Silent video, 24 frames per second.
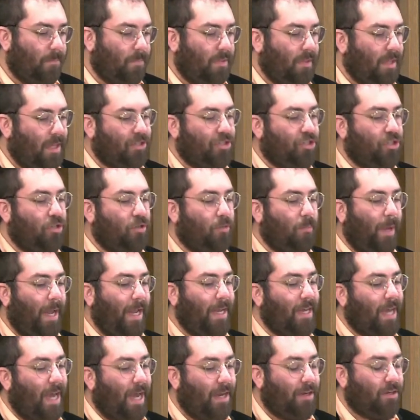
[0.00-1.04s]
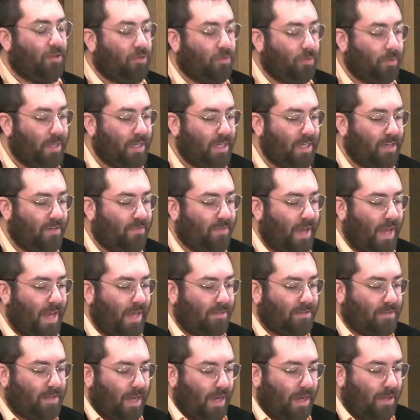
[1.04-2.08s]
that you may not grieve
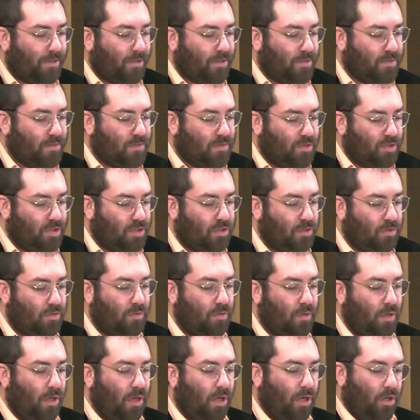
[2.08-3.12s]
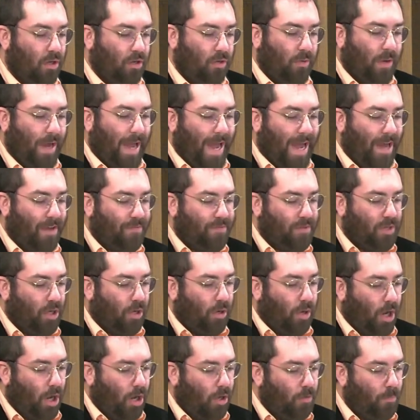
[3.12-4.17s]
as others do who have no
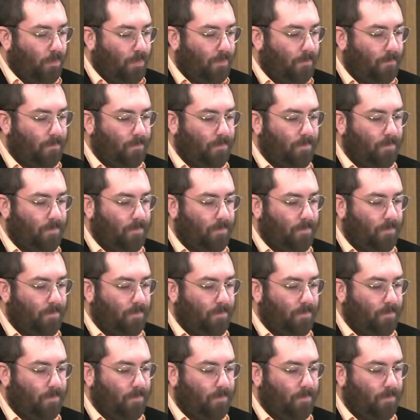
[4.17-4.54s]
hope.